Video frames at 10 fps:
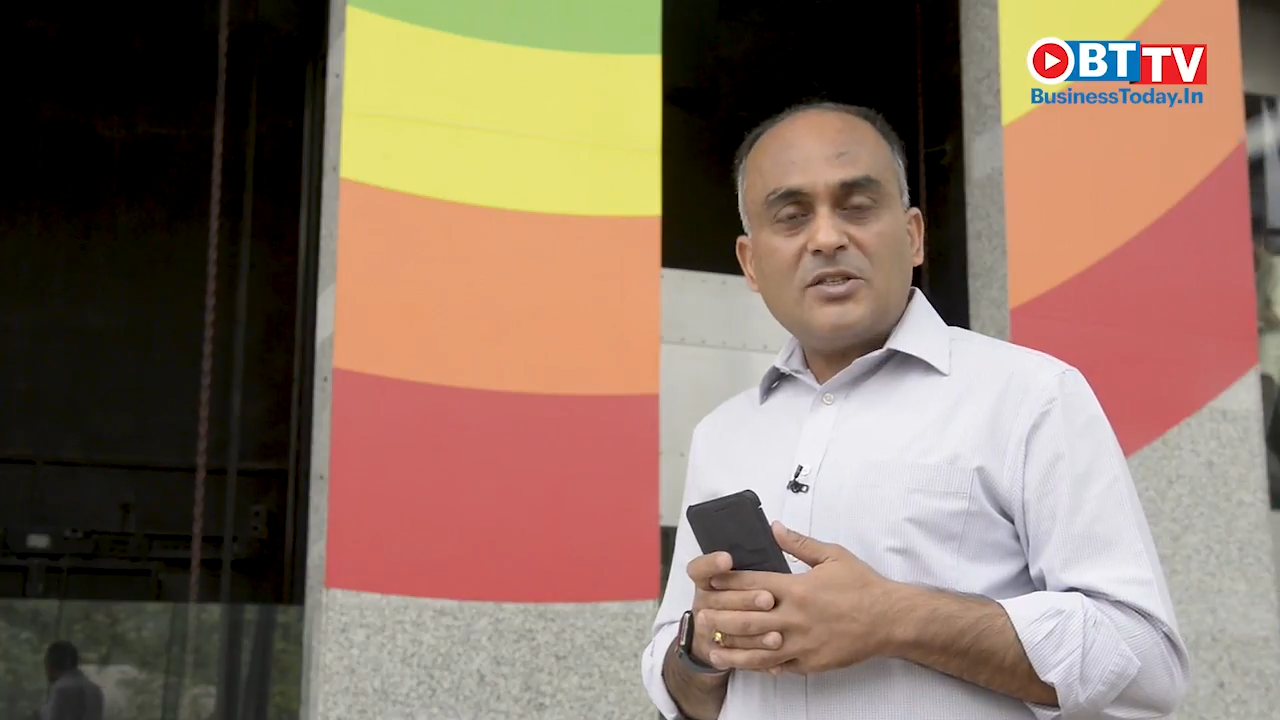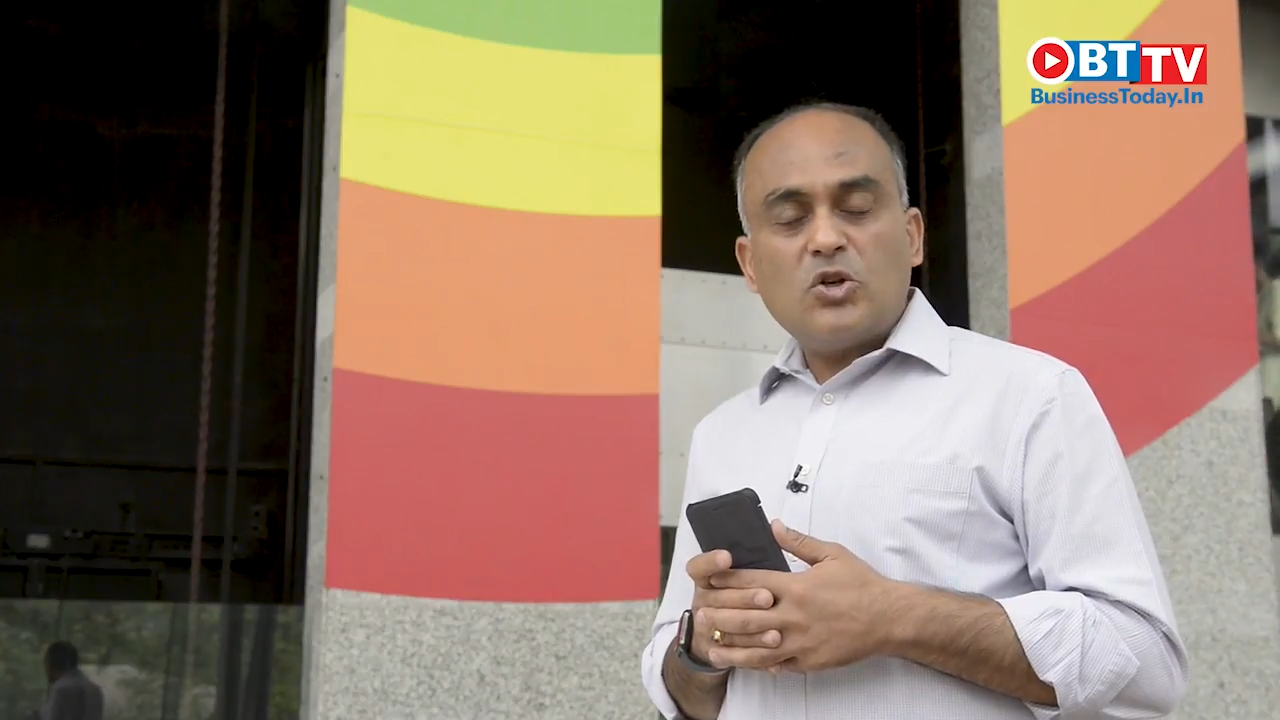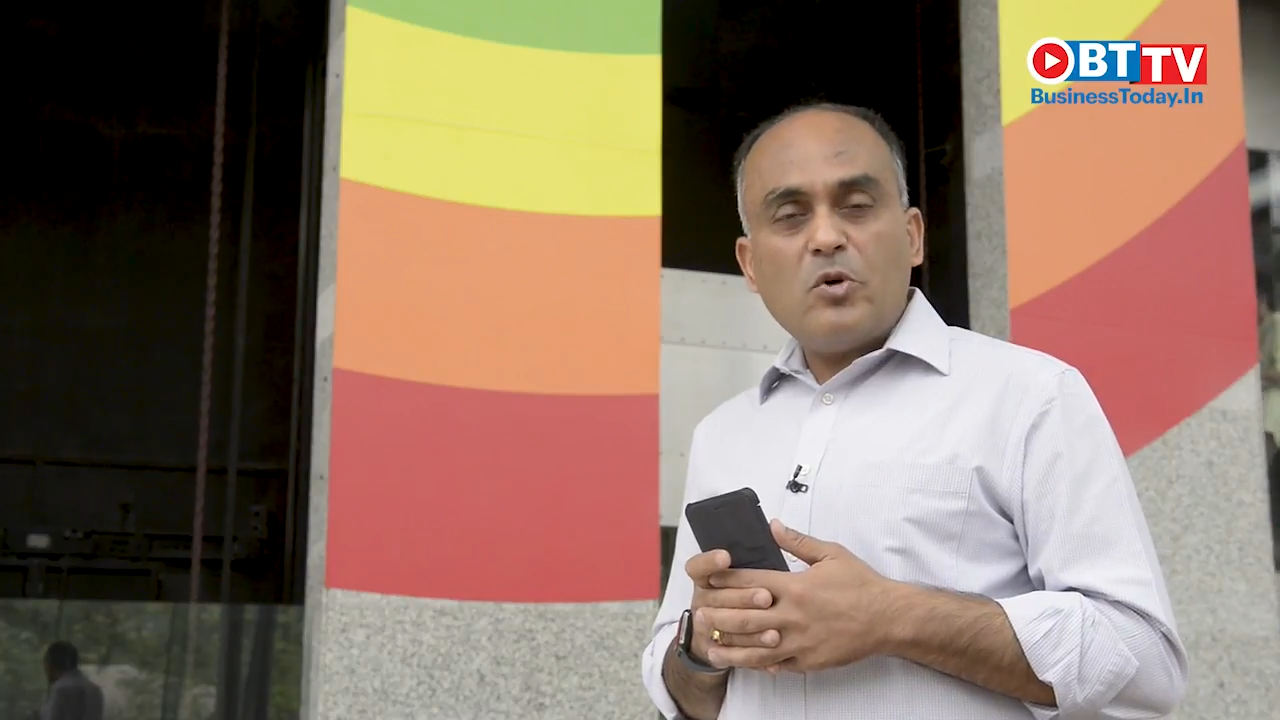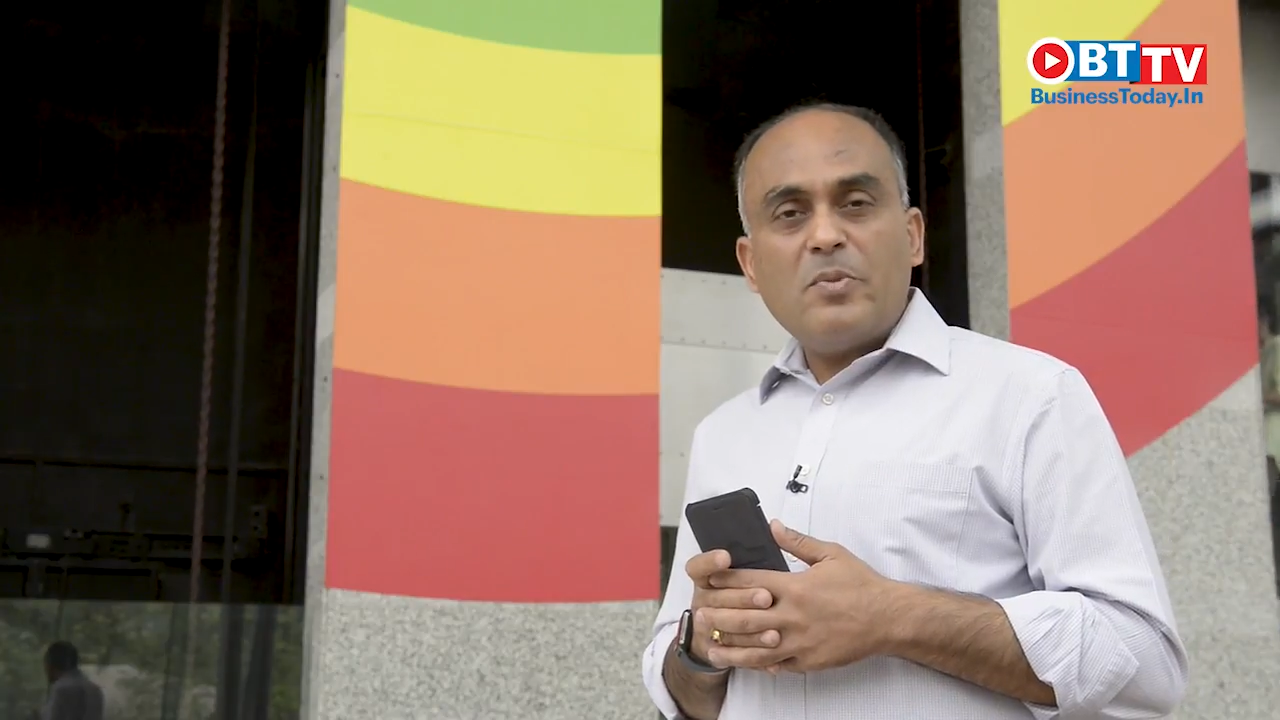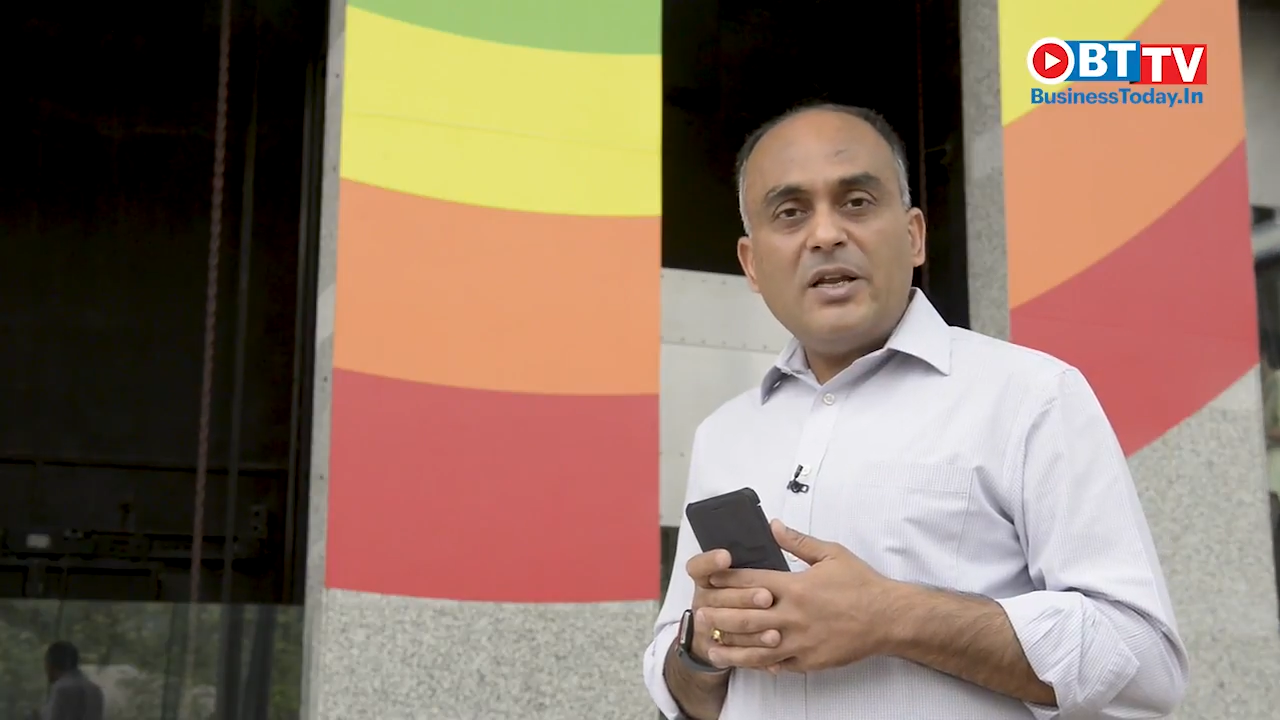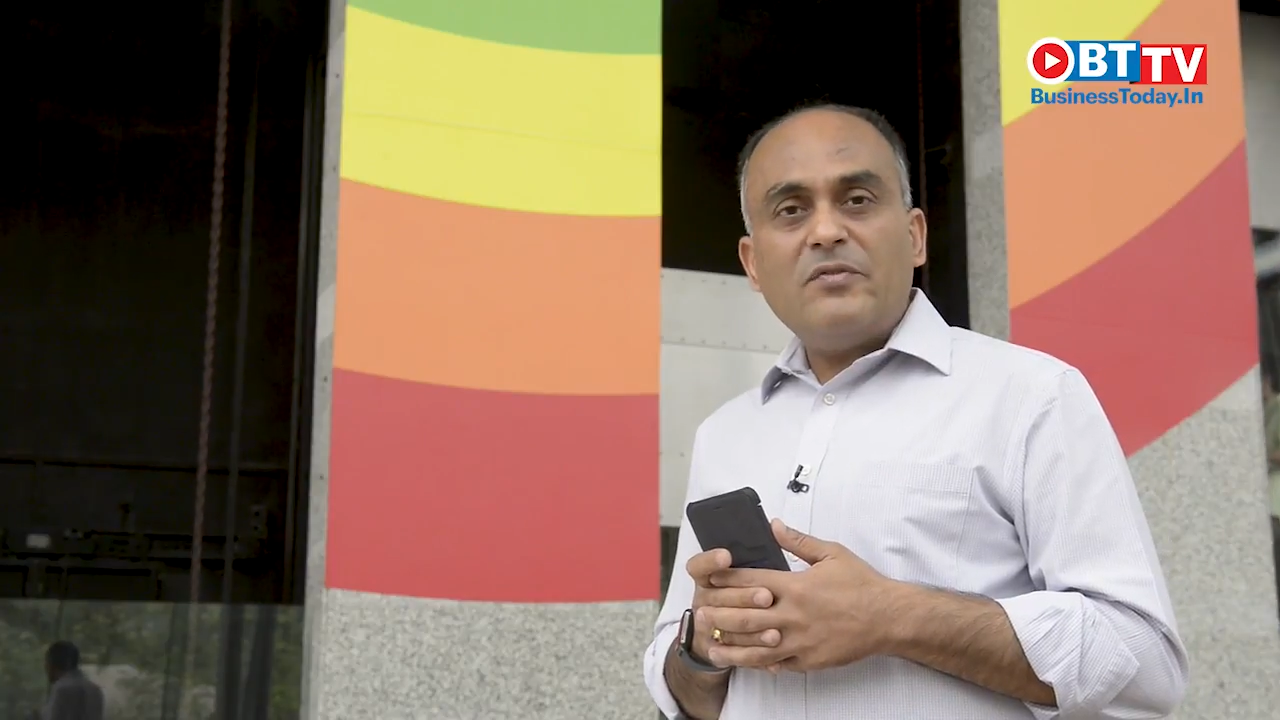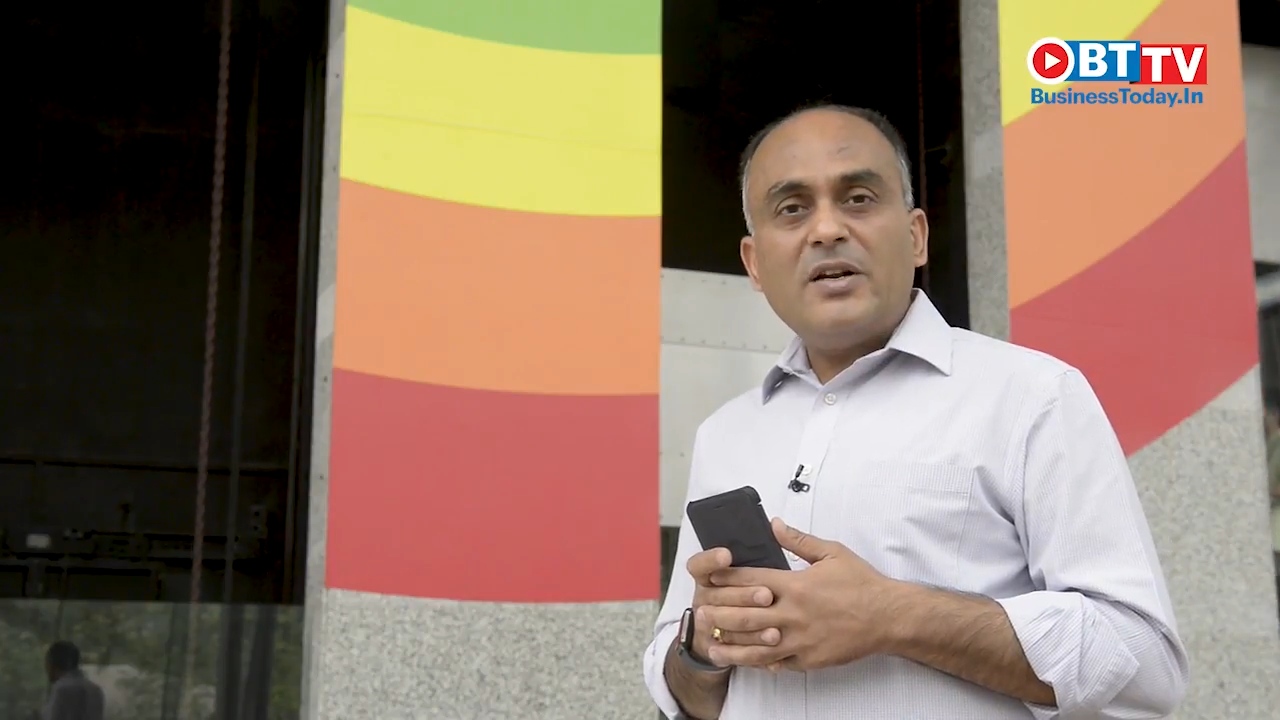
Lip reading: globally